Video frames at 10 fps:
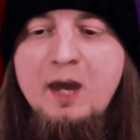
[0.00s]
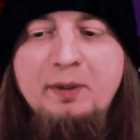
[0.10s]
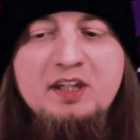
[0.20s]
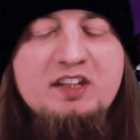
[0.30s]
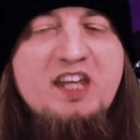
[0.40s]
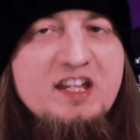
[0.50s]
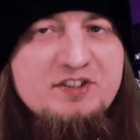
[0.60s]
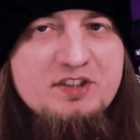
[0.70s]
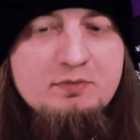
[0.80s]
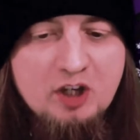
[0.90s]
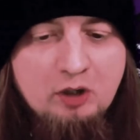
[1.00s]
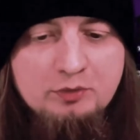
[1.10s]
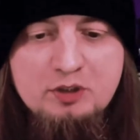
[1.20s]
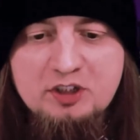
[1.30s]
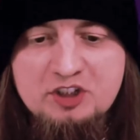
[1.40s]
but in case you don't,
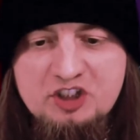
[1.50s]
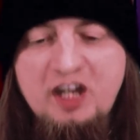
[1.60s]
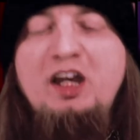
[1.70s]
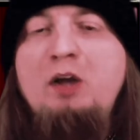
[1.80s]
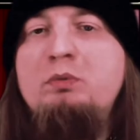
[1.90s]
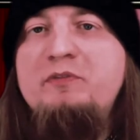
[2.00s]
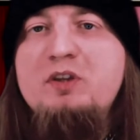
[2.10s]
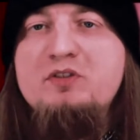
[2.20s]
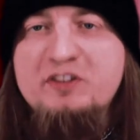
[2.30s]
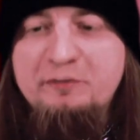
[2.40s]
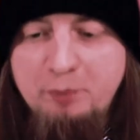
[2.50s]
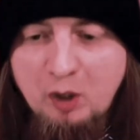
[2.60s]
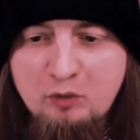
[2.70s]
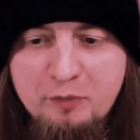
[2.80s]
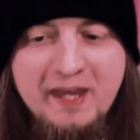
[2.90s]
you can check out reviews of
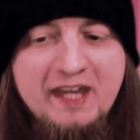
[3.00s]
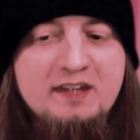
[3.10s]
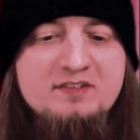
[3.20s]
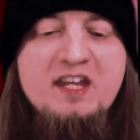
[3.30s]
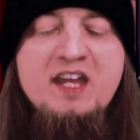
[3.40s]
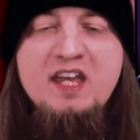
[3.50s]
both bands